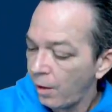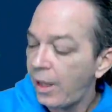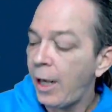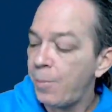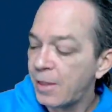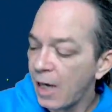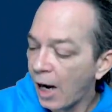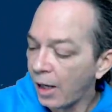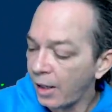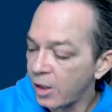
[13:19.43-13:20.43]
Keep
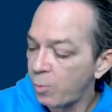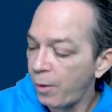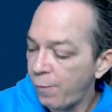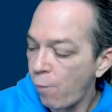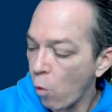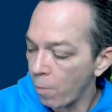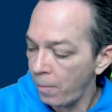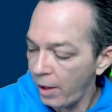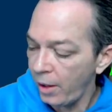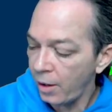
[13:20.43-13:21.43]
silence before
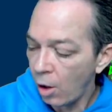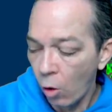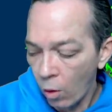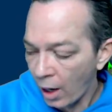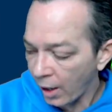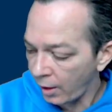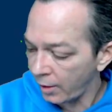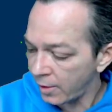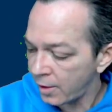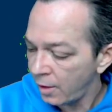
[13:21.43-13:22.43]
me, O
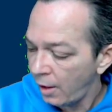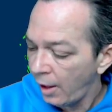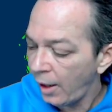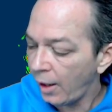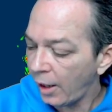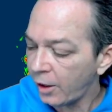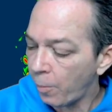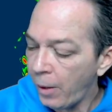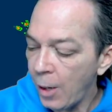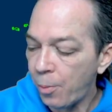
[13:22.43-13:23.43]
islands, and let the
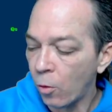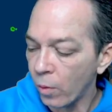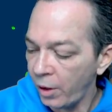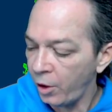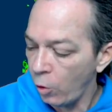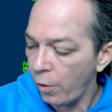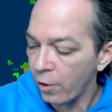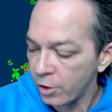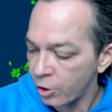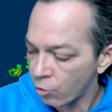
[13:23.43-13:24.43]
people renew
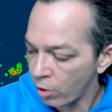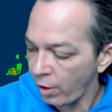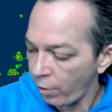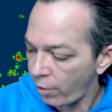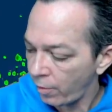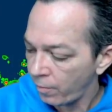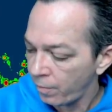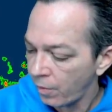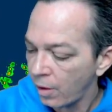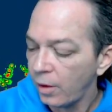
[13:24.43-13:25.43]
their strength.
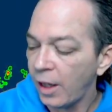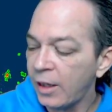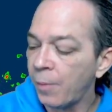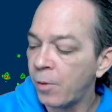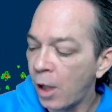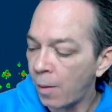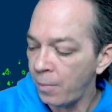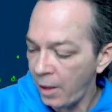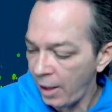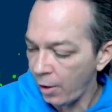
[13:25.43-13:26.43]
Let them
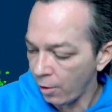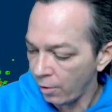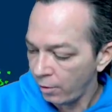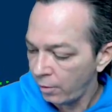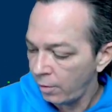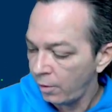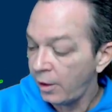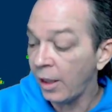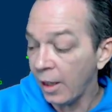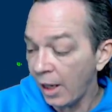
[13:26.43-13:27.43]
come near,
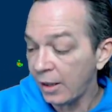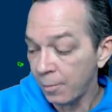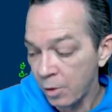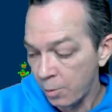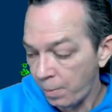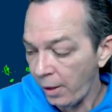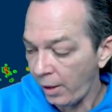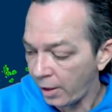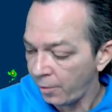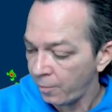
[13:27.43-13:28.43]
then let them
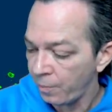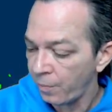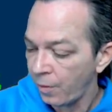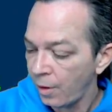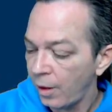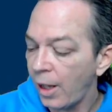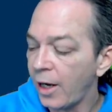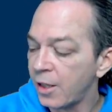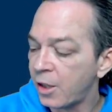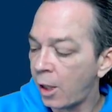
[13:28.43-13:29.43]
speak. Let
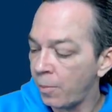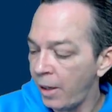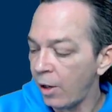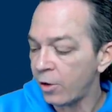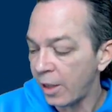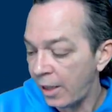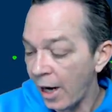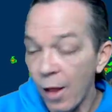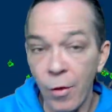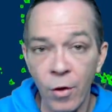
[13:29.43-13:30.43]
us come near
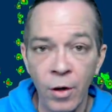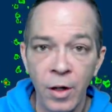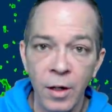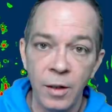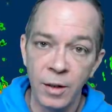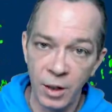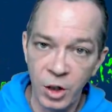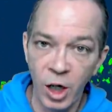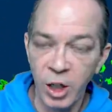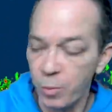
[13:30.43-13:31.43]
together to
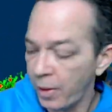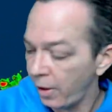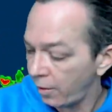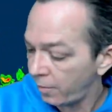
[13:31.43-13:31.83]
judgment.